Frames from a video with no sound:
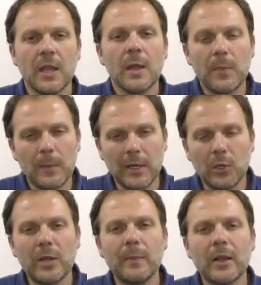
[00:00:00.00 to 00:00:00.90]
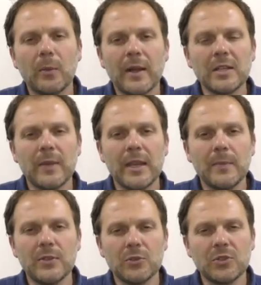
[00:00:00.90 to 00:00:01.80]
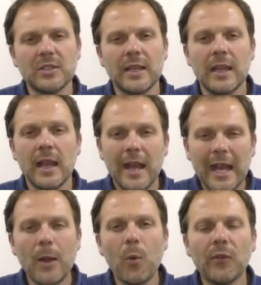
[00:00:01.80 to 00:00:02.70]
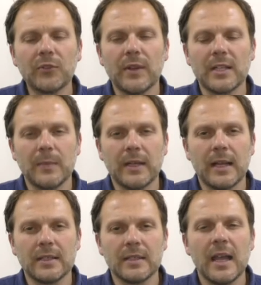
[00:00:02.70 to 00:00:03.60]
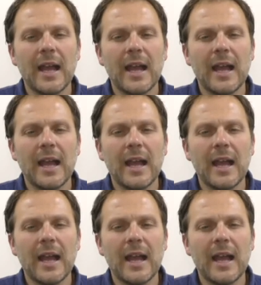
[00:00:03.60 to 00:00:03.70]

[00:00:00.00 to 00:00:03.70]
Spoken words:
But by looking back on past papers, you'll see how often that's been asked